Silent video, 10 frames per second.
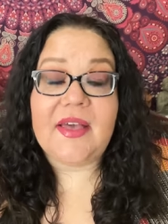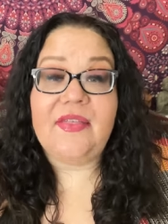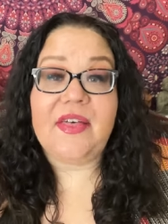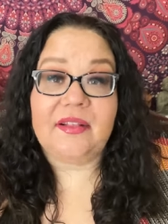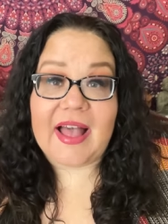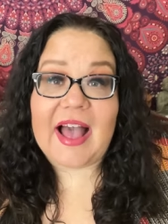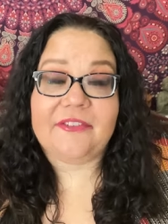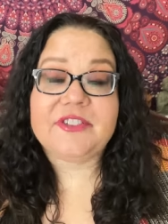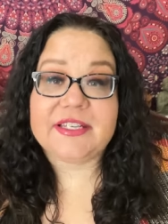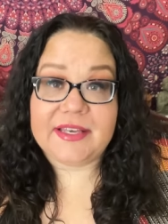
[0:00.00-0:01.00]
They'll
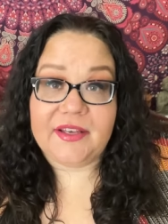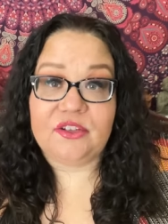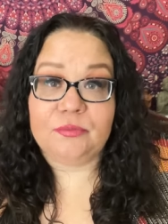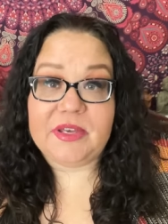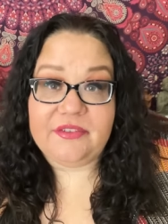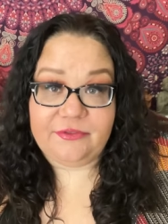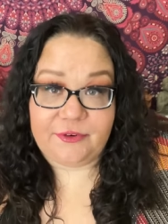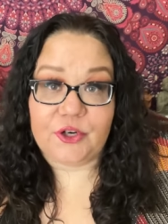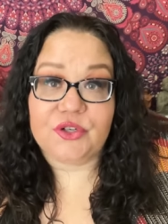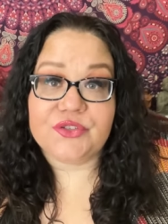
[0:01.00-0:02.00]
have to kill me
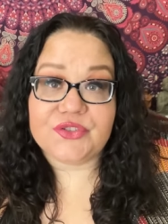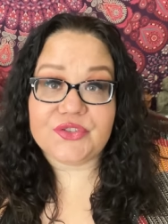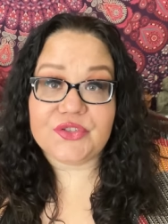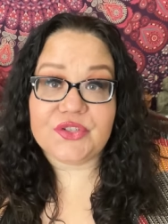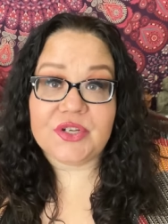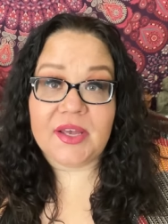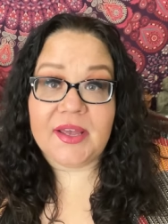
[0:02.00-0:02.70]
first.